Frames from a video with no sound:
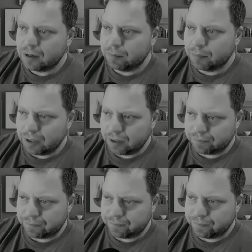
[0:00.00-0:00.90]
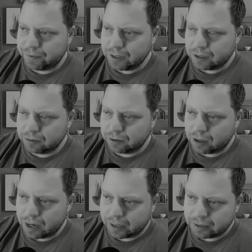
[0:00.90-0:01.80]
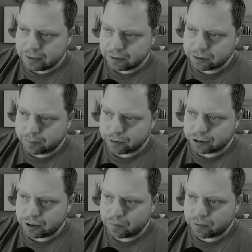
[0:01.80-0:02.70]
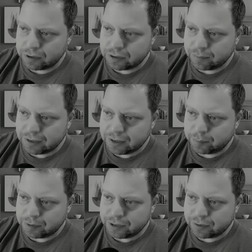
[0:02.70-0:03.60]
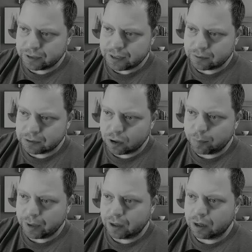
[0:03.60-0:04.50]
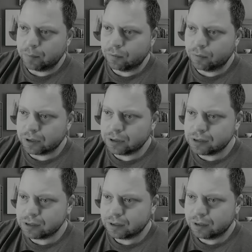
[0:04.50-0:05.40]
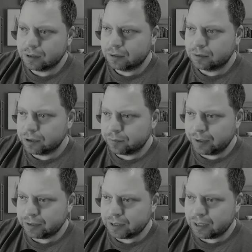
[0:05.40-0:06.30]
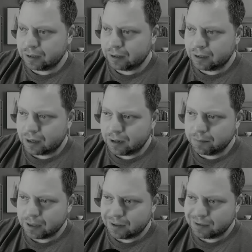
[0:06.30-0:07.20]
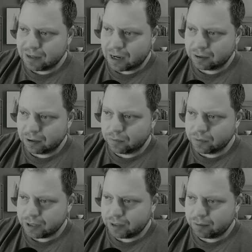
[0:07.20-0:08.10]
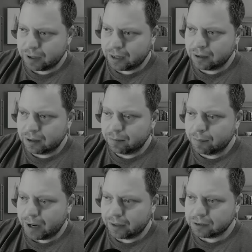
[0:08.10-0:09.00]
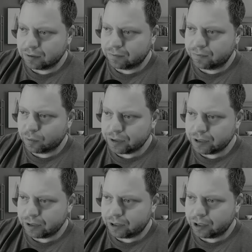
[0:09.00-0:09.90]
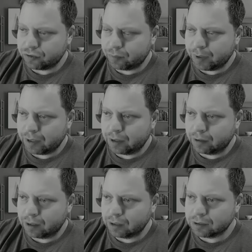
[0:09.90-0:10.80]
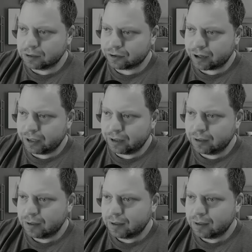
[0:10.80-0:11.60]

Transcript: but if the underlying continues to push lower, you see my T plus zero is now sloping upwards, which means that I'm not going to hit my minus 1400 PNL on this trade,